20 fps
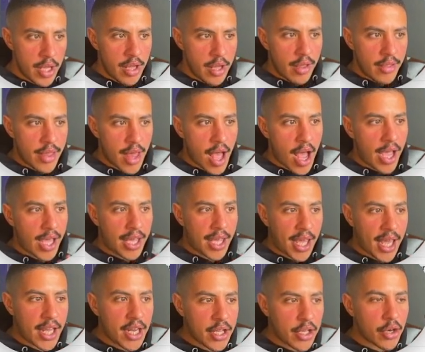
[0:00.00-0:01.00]
that I
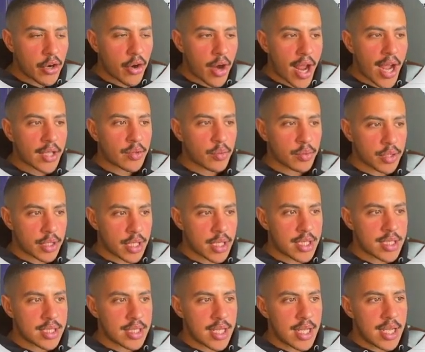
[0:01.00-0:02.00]
can interact with
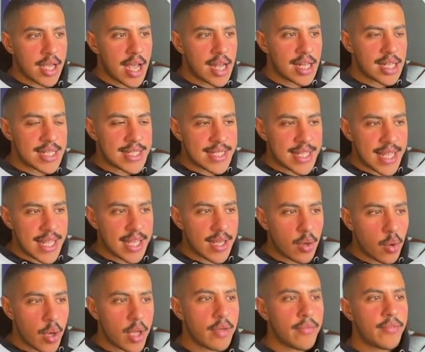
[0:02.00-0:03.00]
this, and it's saying
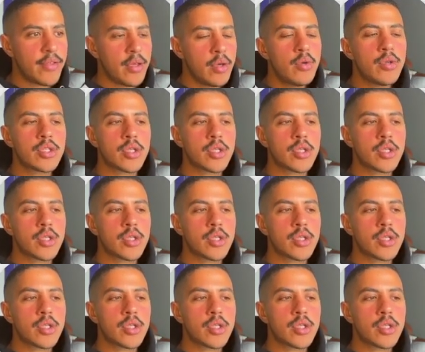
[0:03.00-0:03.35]
quick view.